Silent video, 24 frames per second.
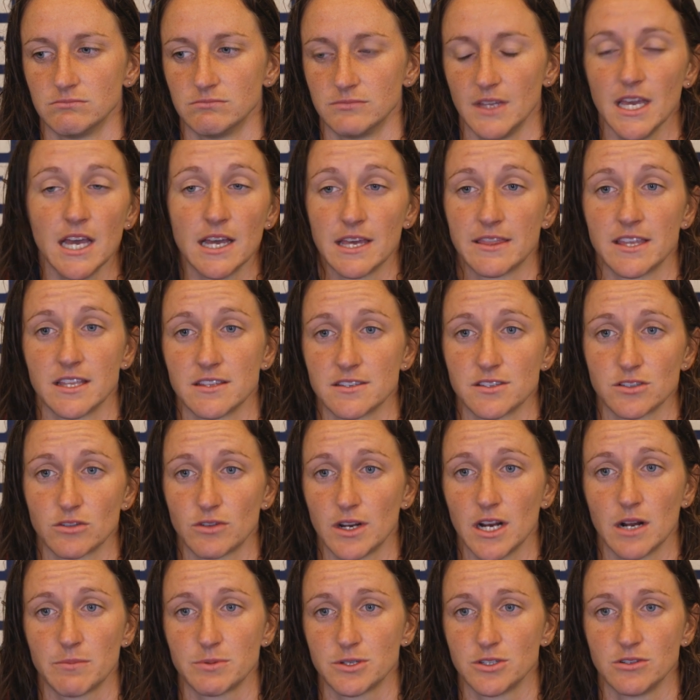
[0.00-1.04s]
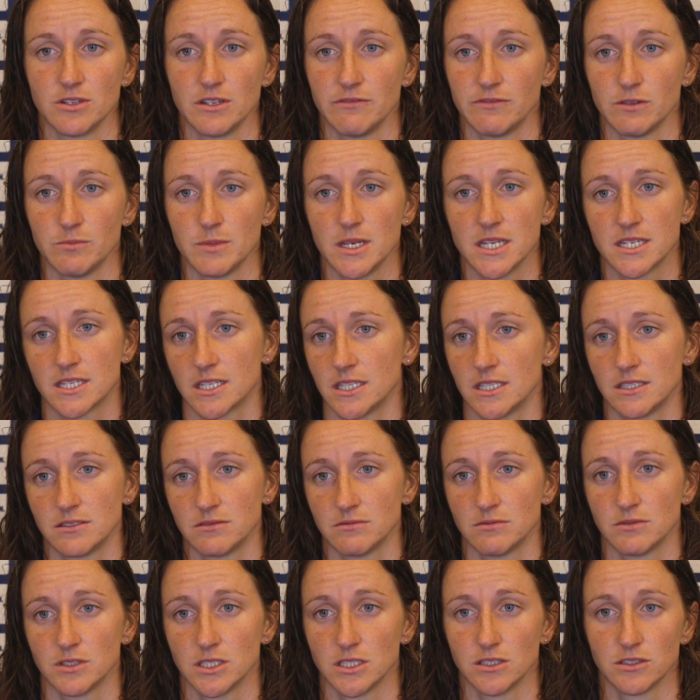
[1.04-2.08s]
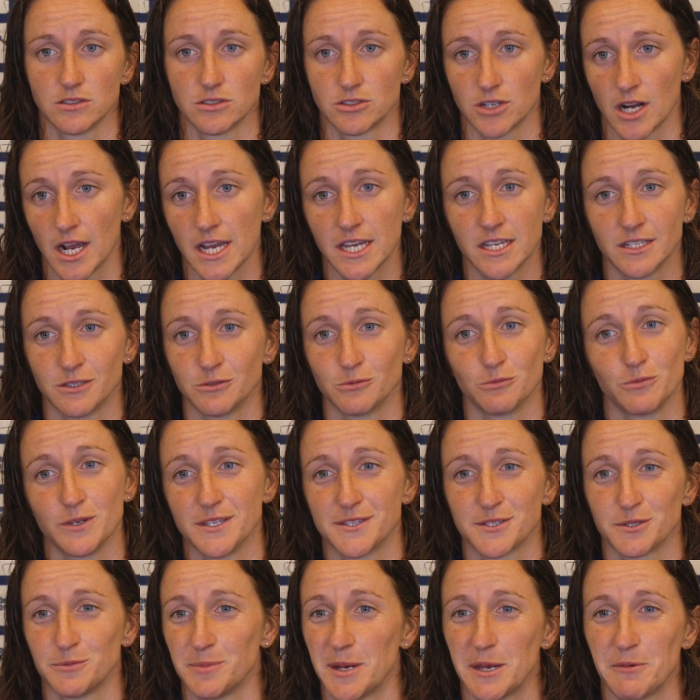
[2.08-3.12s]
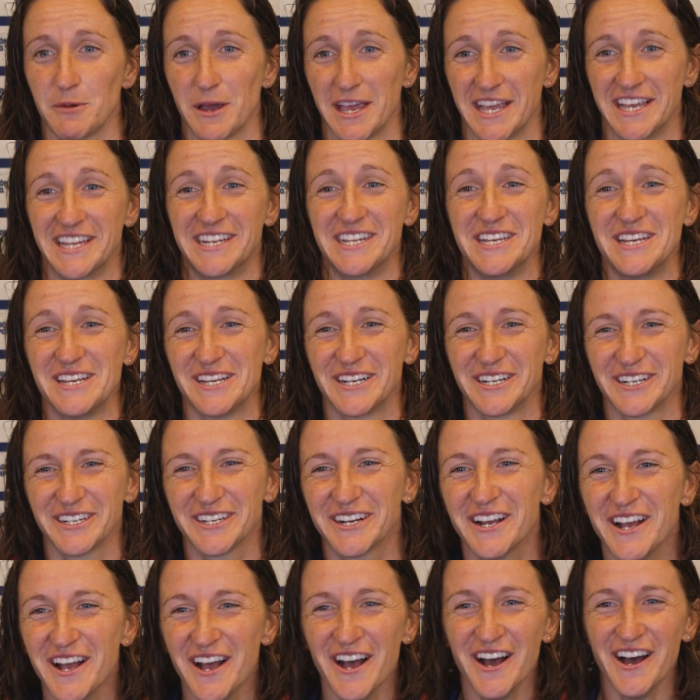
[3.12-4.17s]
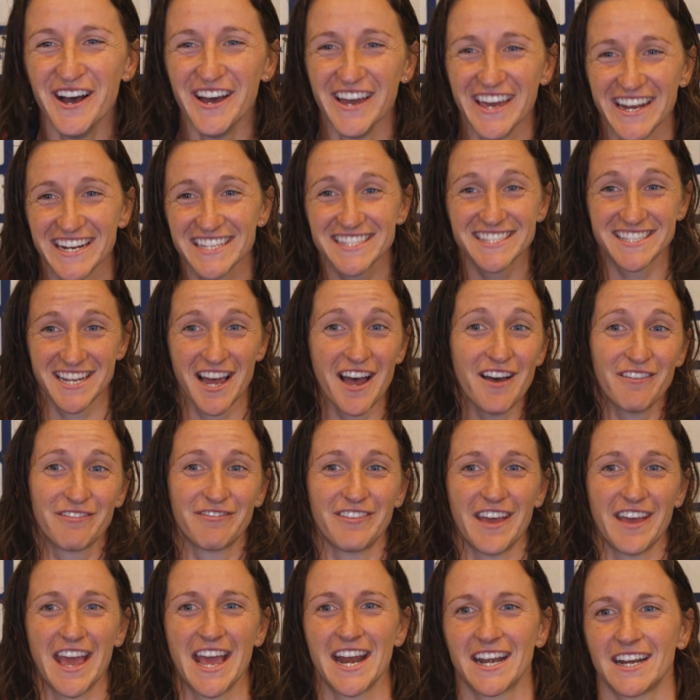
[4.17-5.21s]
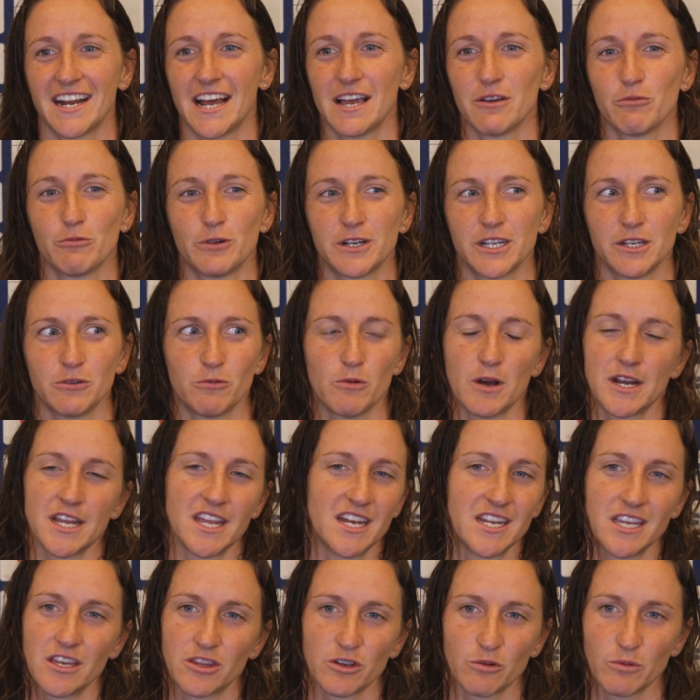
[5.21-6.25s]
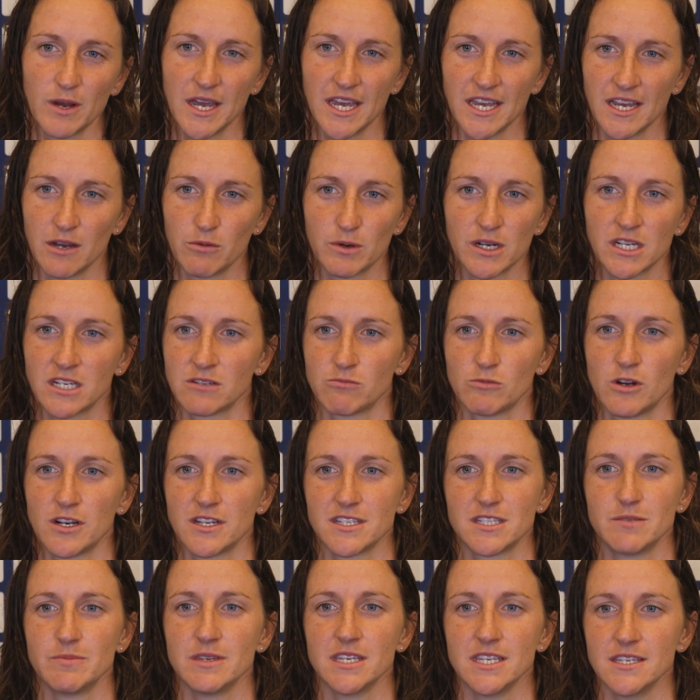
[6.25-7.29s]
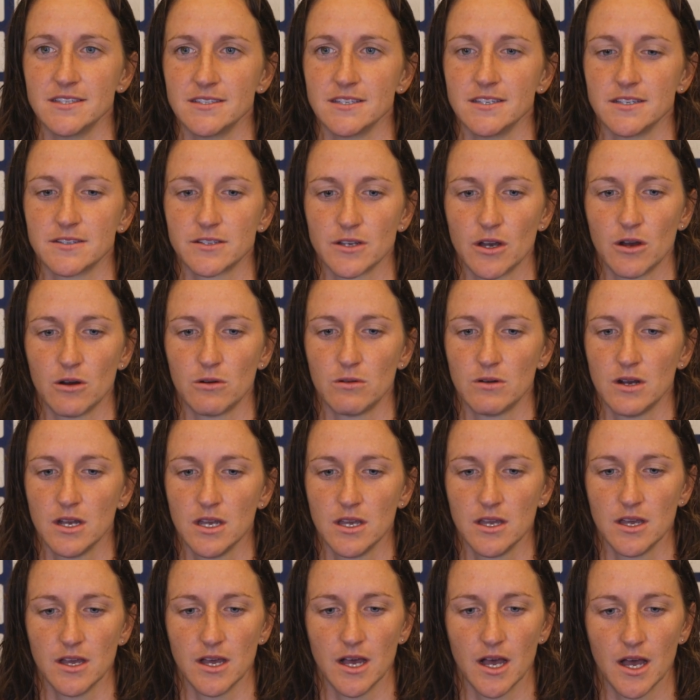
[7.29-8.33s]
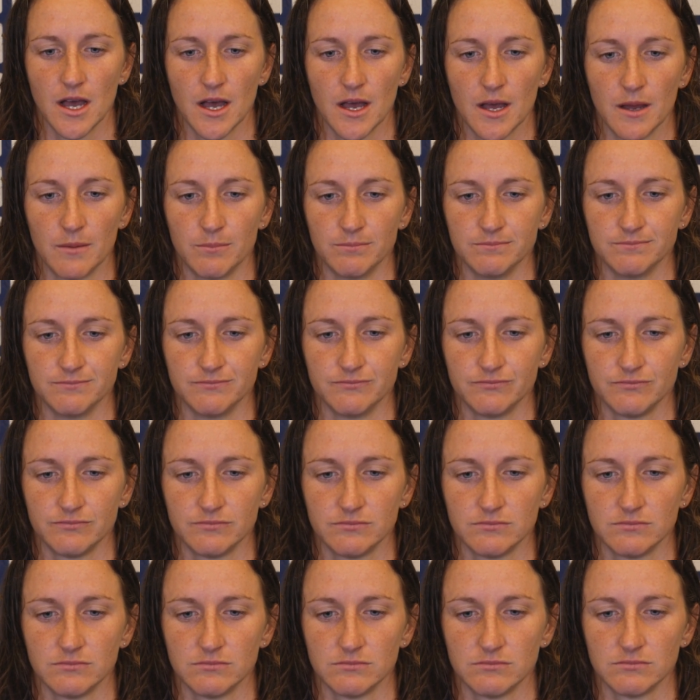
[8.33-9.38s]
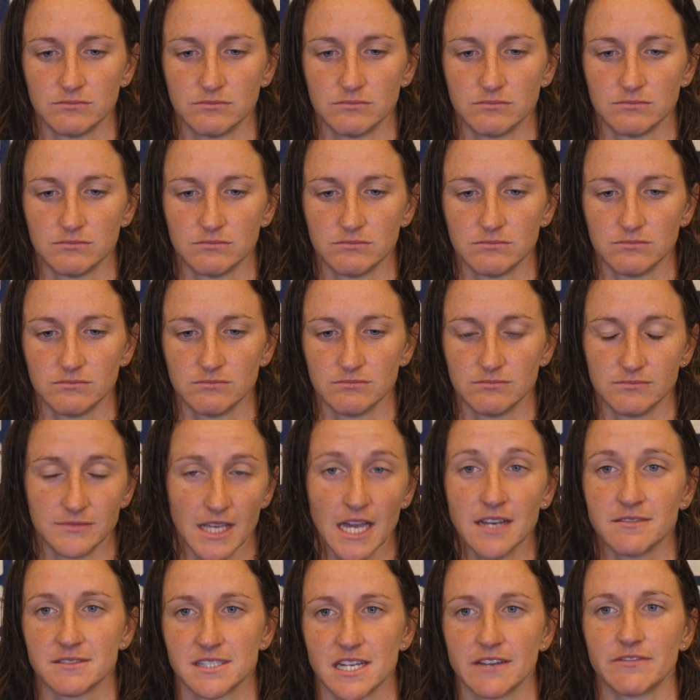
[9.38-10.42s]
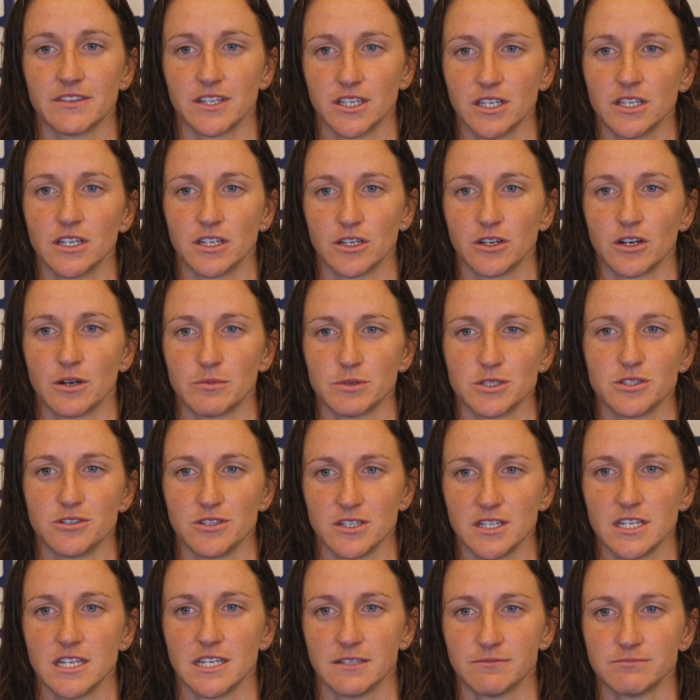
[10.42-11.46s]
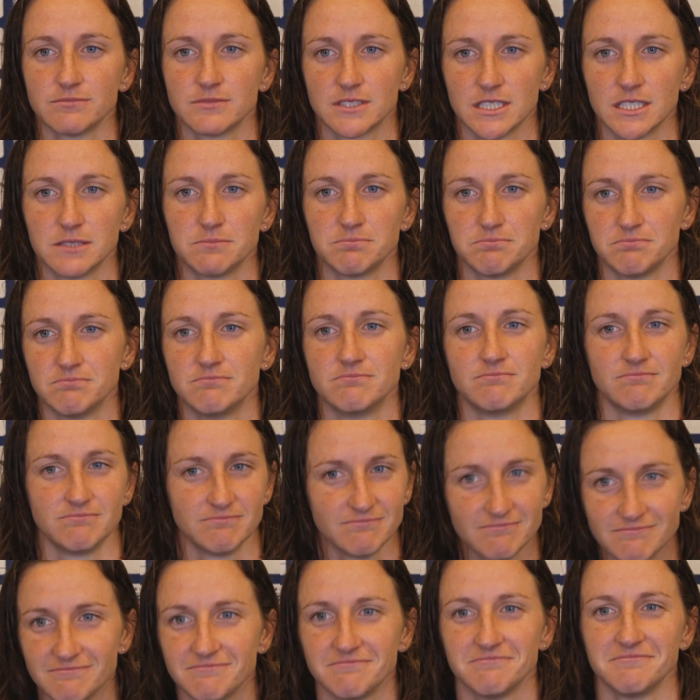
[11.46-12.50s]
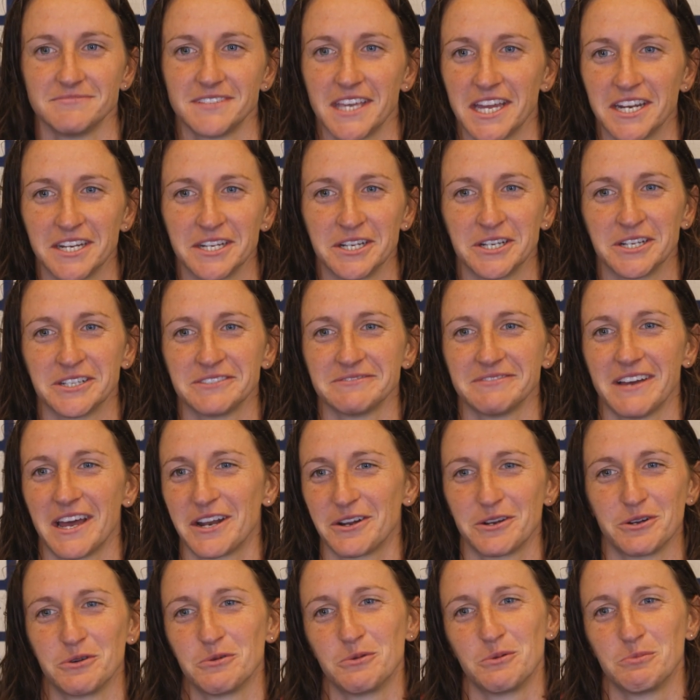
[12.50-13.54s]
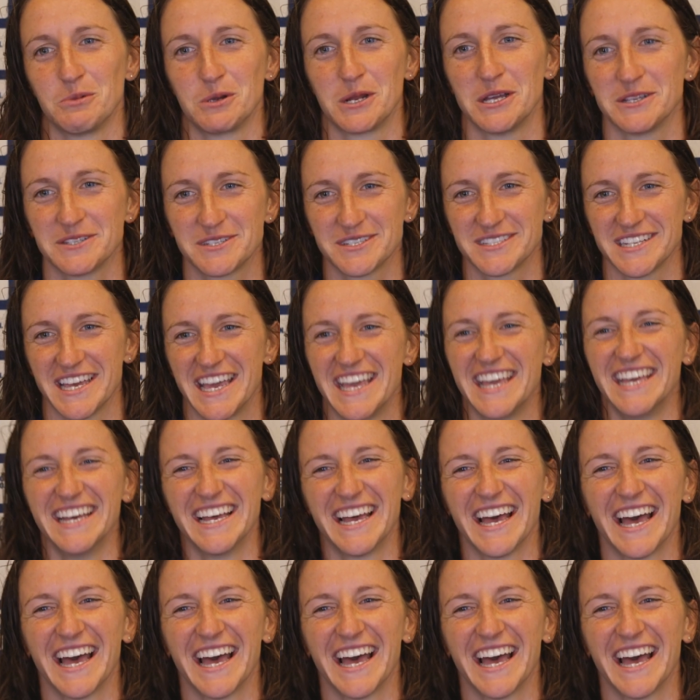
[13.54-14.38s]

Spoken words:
yeah, I think this is a great opportunity for me to try and weasel my way in here. And it's tough, and I wouldn't want it any other way. I wouldn't want it to be easy. So, yeah, it's definitely a good opportunity to get in here. I don't know what else to say.